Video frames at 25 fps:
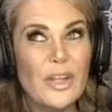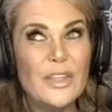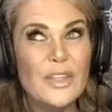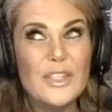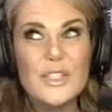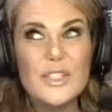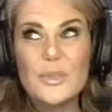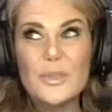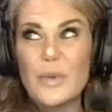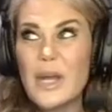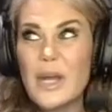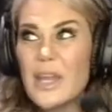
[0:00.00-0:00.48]

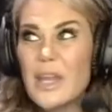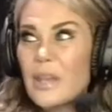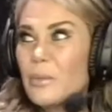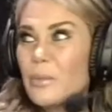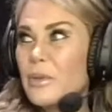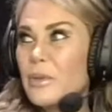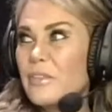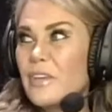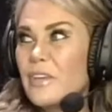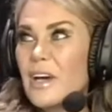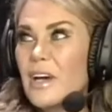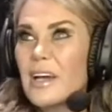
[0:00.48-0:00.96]
this rain that
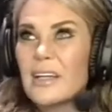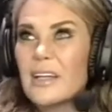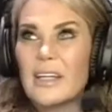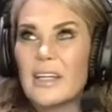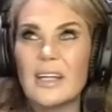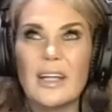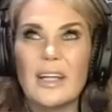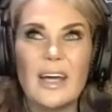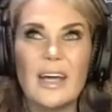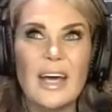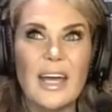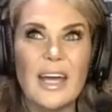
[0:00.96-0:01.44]
we've
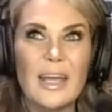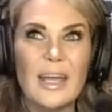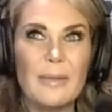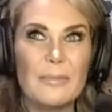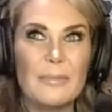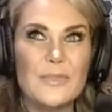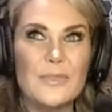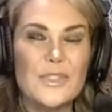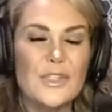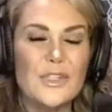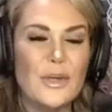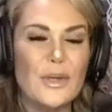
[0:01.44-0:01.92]
gotten, I
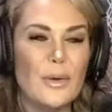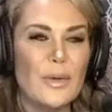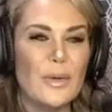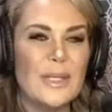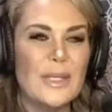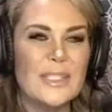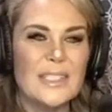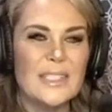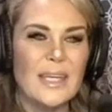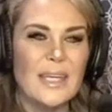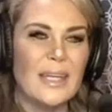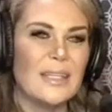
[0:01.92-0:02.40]
am so
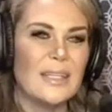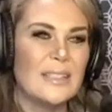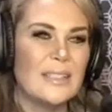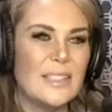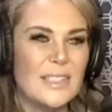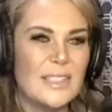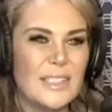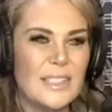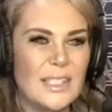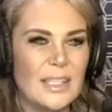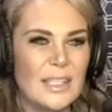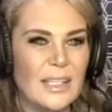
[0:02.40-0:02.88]
excited
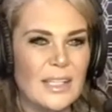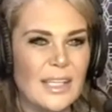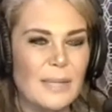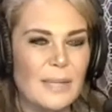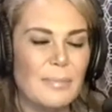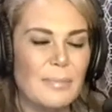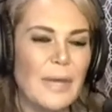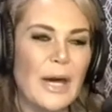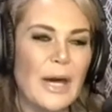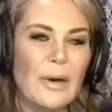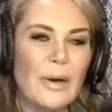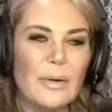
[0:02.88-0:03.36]
to see
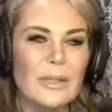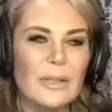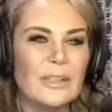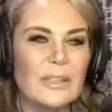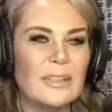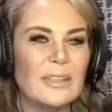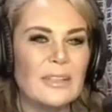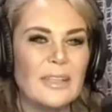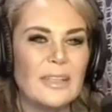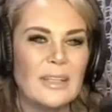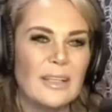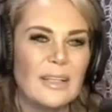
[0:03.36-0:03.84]
Lake
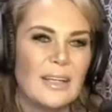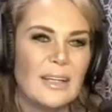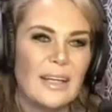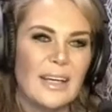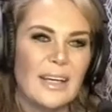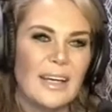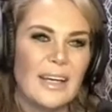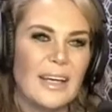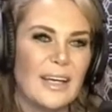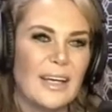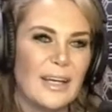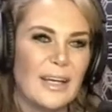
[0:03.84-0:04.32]
Powell.
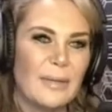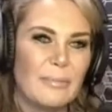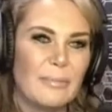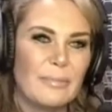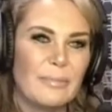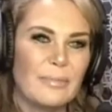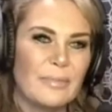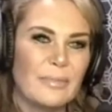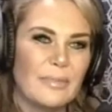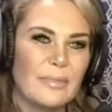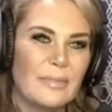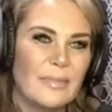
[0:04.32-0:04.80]
And
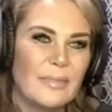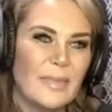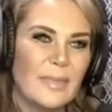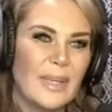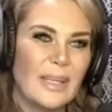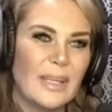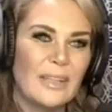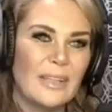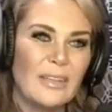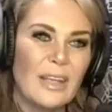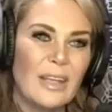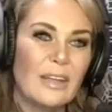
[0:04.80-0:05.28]

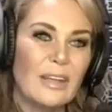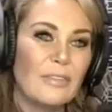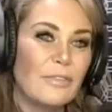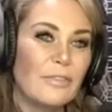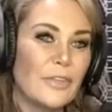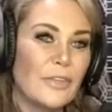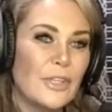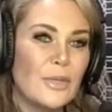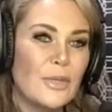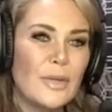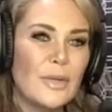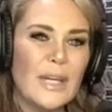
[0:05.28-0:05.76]

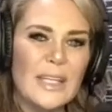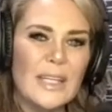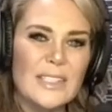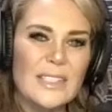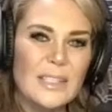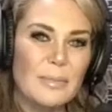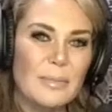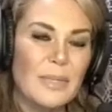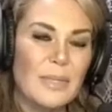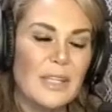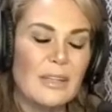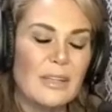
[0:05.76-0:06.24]
for you
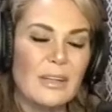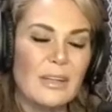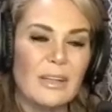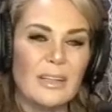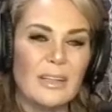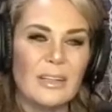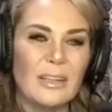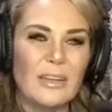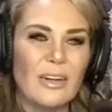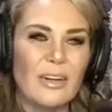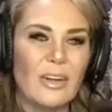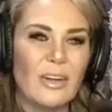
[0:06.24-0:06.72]
guys,
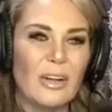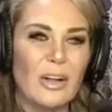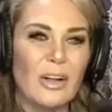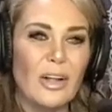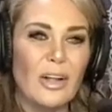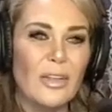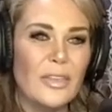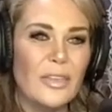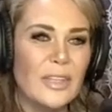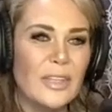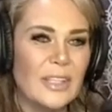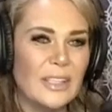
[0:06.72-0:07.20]

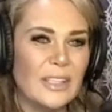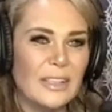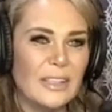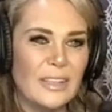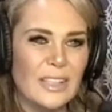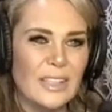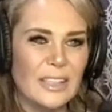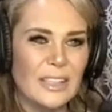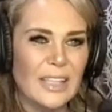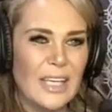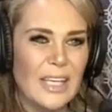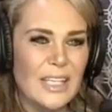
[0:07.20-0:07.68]
all
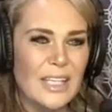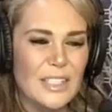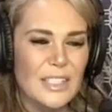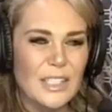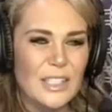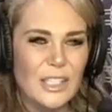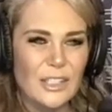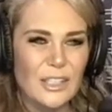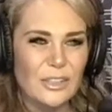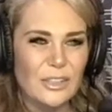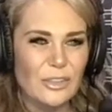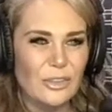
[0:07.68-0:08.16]
the lakes
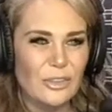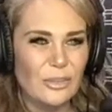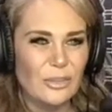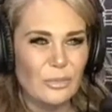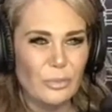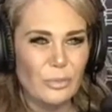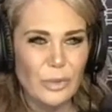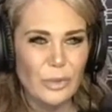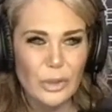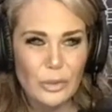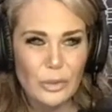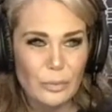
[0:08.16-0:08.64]
that
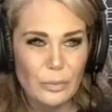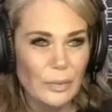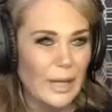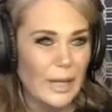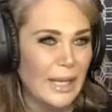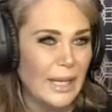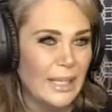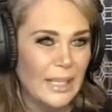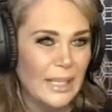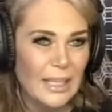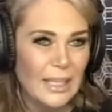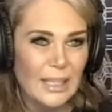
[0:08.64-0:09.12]
when you're
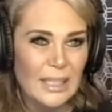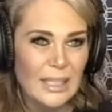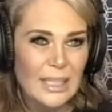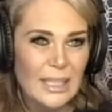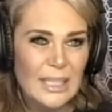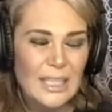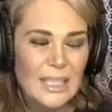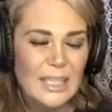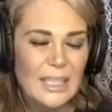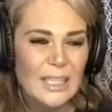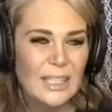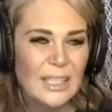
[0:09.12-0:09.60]
riding,
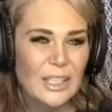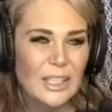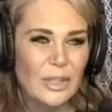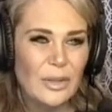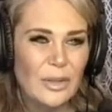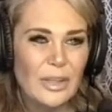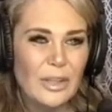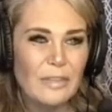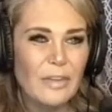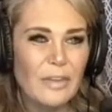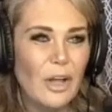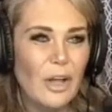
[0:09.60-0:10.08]

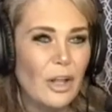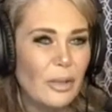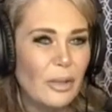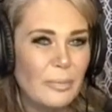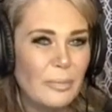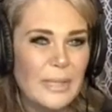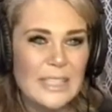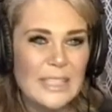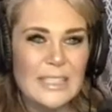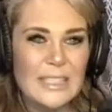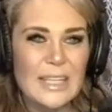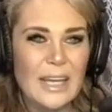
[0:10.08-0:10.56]
they've all
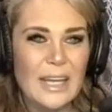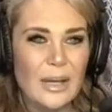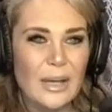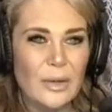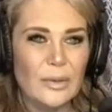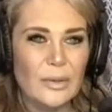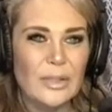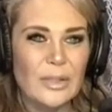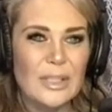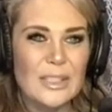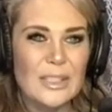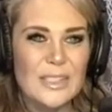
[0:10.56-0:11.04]
been
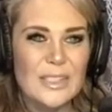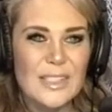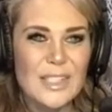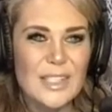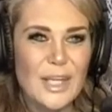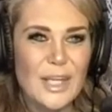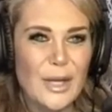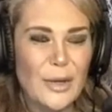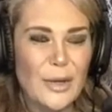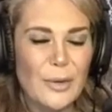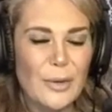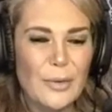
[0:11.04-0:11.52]
down. And
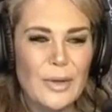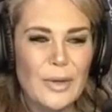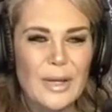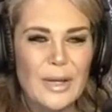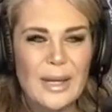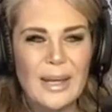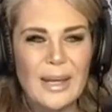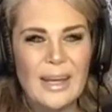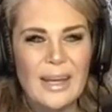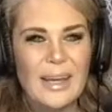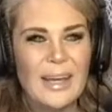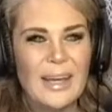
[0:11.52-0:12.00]
so
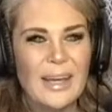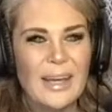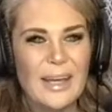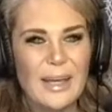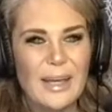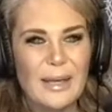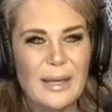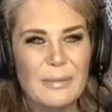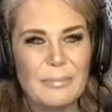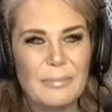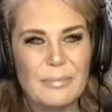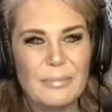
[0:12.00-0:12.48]

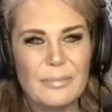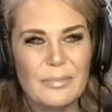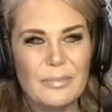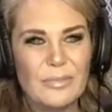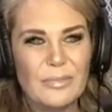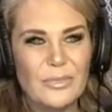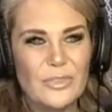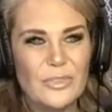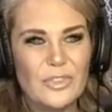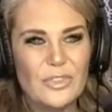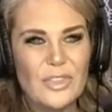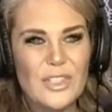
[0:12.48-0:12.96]

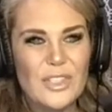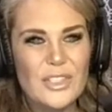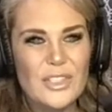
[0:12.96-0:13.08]
just